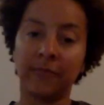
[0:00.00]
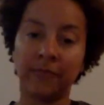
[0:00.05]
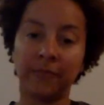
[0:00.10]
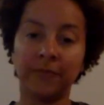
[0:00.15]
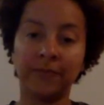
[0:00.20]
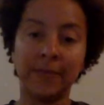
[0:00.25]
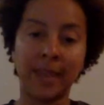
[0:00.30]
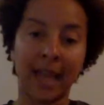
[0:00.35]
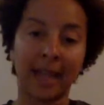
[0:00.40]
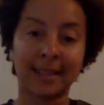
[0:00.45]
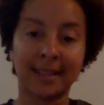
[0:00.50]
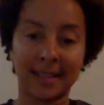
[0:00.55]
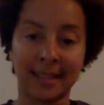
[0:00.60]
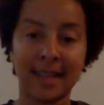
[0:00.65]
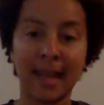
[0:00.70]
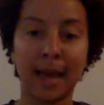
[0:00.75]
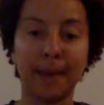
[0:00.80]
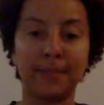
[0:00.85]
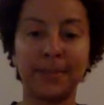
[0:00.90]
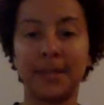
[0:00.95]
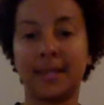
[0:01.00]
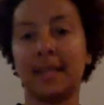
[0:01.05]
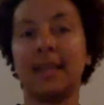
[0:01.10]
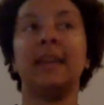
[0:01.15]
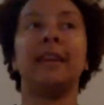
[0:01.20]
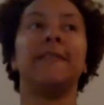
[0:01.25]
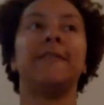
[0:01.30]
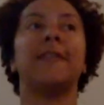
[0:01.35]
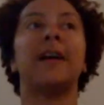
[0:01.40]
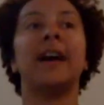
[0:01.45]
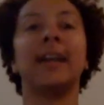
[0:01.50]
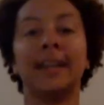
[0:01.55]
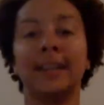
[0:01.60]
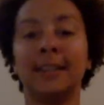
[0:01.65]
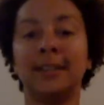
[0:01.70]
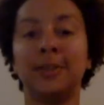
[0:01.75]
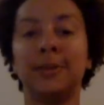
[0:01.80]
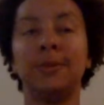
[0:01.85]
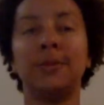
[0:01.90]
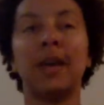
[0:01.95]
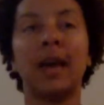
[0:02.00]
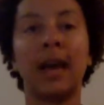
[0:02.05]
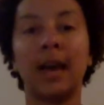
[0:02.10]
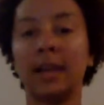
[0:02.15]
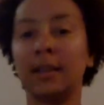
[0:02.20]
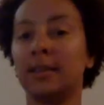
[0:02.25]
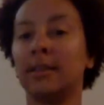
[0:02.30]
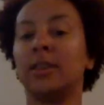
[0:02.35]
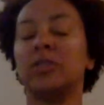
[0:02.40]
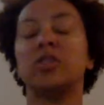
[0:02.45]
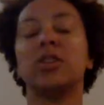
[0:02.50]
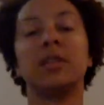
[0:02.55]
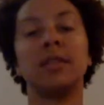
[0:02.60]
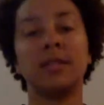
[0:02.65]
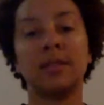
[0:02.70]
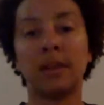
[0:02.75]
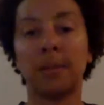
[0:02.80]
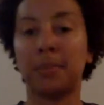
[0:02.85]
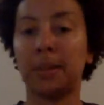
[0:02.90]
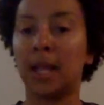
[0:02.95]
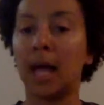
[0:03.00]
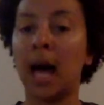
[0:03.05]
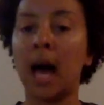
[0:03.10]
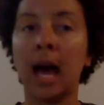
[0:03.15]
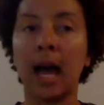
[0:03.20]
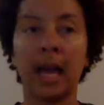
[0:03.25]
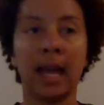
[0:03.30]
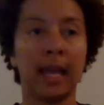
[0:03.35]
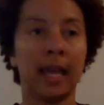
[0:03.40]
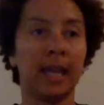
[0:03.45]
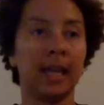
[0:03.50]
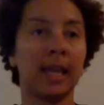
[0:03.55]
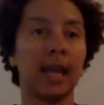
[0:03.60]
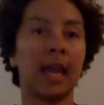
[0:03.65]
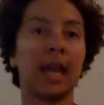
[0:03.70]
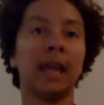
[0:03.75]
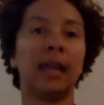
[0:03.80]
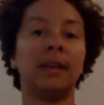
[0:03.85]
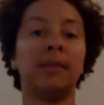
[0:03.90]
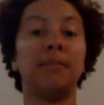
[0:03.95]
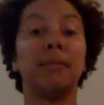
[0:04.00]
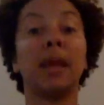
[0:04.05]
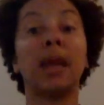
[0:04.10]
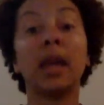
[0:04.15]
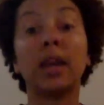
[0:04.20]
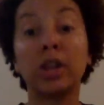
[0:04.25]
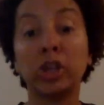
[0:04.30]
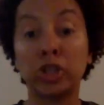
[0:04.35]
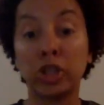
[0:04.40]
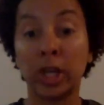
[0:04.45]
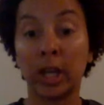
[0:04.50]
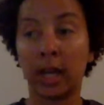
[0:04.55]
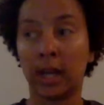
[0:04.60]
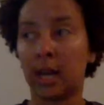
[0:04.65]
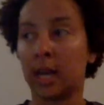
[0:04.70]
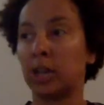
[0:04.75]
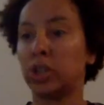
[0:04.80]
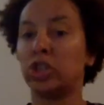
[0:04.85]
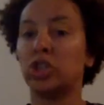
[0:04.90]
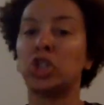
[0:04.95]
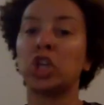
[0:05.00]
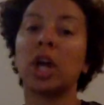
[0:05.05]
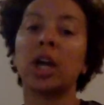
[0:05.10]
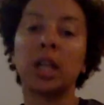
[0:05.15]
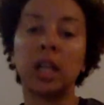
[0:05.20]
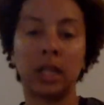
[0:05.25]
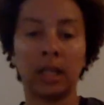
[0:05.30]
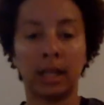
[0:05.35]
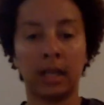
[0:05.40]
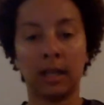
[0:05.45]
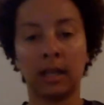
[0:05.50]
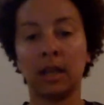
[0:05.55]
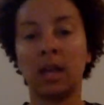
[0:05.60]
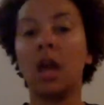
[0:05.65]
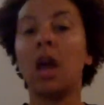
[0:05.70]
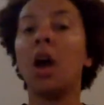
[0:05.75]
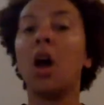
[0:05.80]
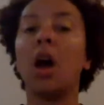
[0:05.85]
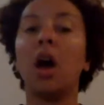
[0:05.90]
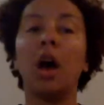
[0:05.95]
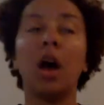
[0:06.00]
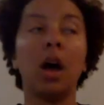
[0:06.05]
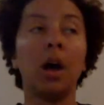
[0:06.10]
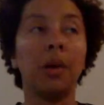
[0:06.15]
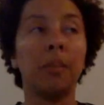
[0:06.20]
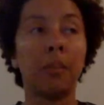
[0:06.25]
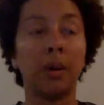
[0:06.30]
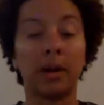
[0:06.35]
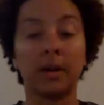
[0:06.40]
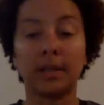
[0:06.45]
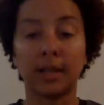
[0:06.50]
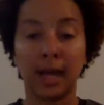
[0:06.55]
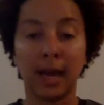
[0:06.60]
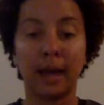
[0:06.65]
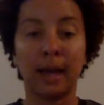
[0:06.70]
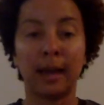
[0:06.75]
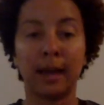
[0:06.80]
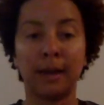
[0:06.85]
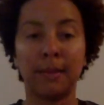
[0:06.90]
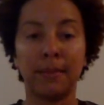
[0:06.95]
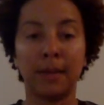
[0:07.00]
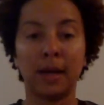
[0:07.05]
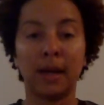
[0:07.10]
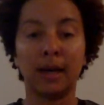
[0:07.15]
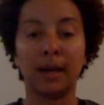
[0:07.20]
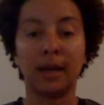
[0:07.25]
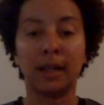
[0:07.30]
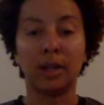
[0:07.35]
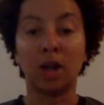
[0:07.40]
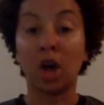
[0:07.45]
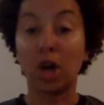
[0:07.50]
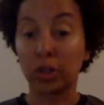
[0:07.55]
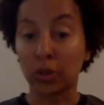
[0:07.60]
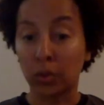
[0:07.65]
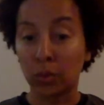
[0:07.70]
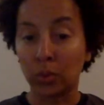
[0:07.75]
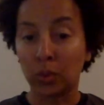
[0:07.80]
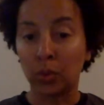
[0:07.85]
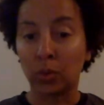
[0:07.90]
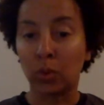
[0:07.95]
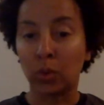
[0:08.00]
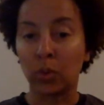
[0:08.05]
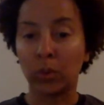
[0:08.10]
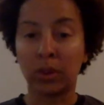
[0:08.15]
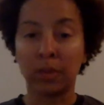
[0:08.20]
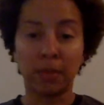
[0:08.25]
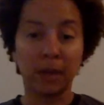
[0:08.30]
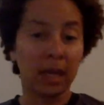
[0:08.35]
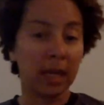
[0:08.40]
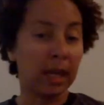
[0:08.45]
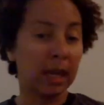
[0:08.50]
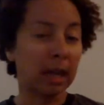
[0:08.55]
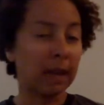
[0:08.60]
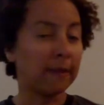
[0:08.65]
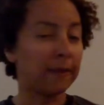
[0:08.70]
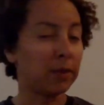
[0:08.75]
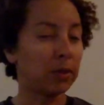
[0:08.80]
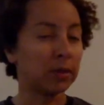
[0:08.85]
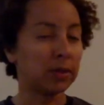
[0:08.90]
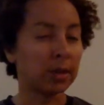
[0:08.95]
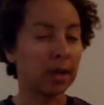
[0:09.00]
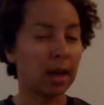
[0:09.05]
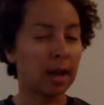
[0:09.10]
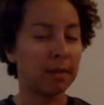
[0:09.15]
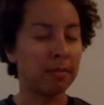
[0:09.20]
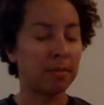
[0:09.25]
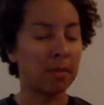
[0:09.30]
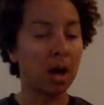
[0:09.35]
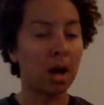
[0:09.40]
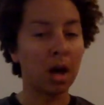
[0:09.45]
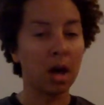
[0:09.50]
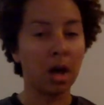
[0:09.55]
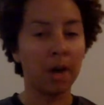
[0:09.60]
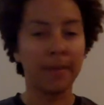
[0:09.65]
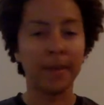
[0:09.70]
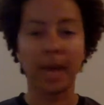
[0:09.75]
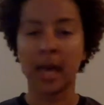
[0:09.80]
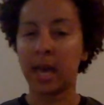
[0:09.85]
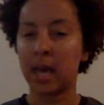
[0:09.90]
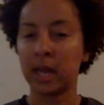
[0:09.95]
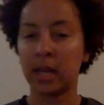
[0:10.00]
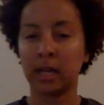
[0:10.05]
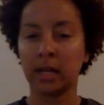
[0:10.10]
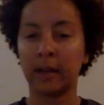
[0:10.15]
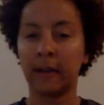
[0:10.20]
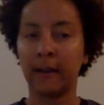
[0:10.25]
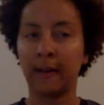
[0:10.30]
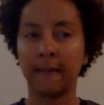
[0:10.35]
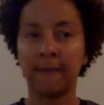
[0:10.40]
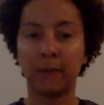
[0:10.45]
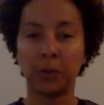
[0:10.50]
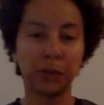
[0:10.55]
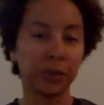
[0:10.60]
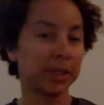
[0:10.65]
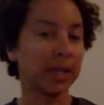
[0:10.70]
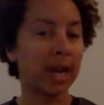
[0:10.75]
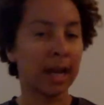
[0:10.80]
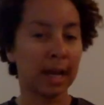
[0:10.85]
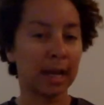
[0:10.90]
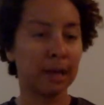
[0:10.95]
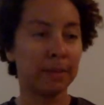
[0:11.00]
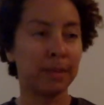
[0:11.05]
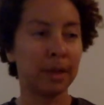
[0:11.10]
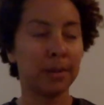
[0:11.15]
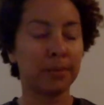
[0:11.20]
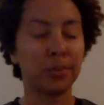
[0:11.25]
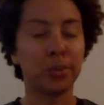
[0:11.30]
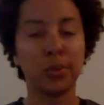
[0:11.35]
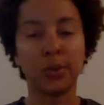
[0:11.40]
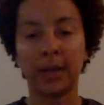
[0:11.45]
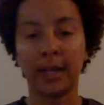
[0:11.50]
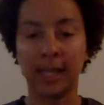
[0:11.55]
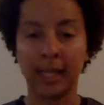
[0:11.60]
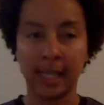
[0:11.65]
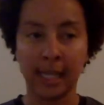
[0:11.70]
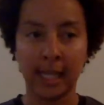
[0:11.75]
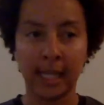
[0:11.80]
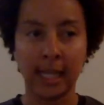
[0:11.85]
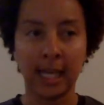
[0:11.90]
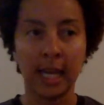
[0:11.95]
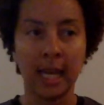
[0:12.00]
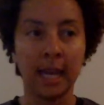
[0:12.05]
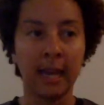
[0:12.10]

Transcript: next steps if I can do that, such as applying and managing and juggling part-time law school with being a full-time mom and a full-time employee.